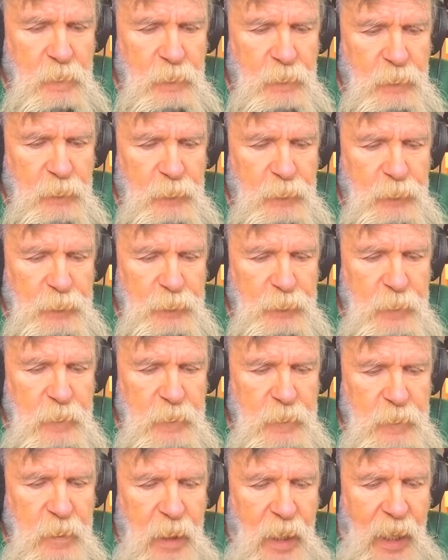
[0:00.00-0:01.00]
this was
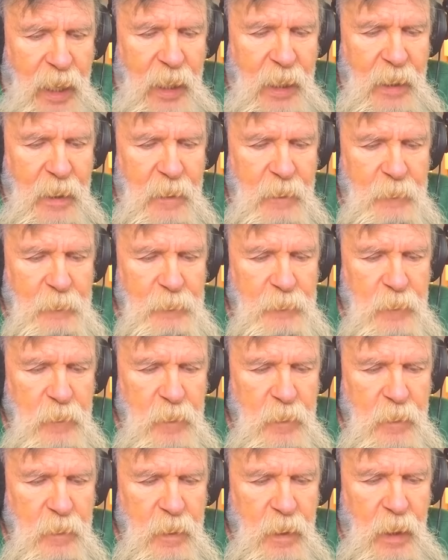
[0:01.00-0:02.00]
half a million
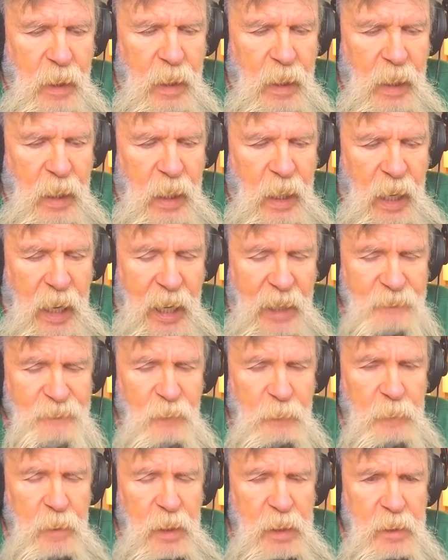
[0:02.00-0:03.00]
a years half
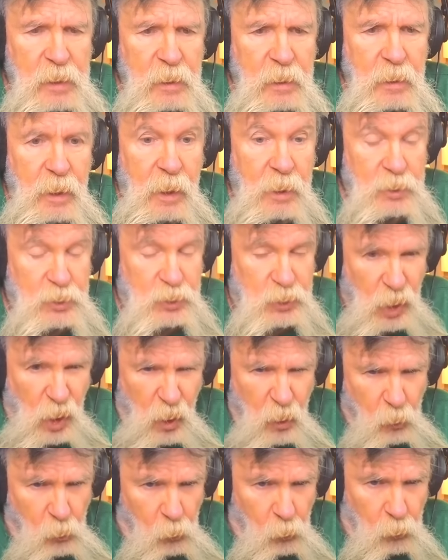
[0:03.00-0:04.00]
a million a
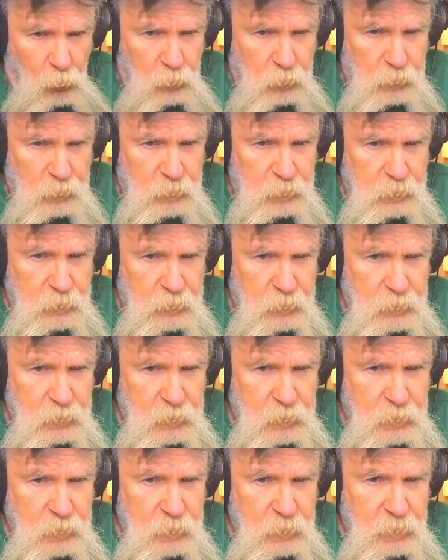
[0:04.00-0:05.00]
show. No,
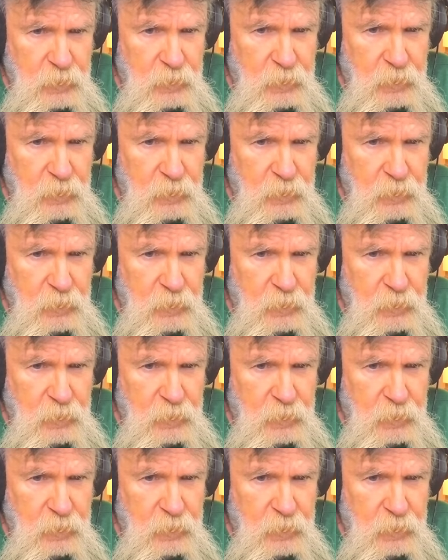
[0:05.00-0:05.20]
no, no, it would have been